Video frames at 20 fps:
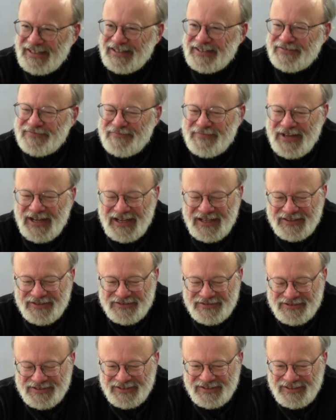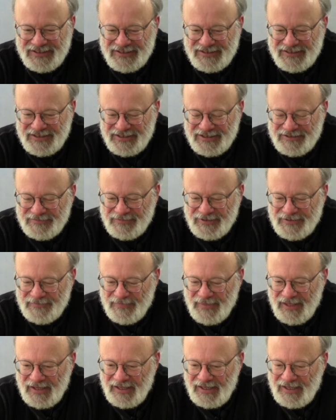of math or statistics.
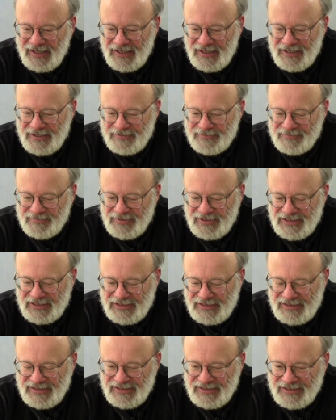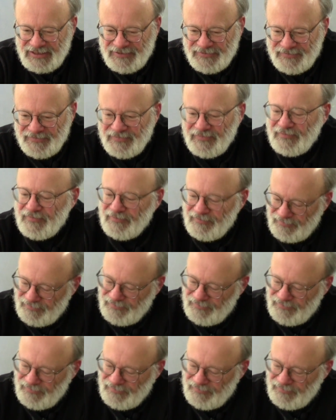But he didn't